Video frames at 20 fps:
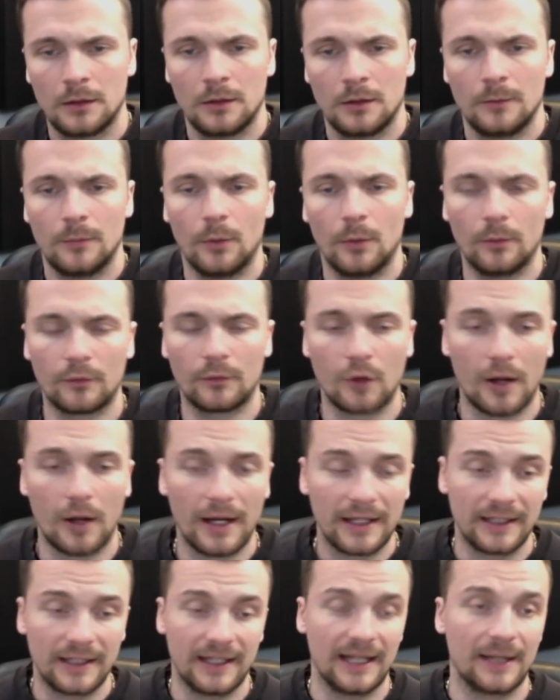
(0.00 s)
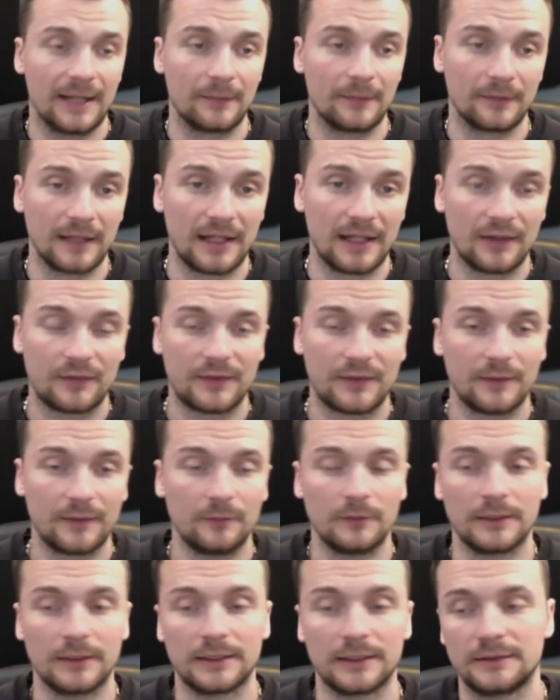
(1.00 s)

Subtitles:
But we've got 8 games left, haven't we?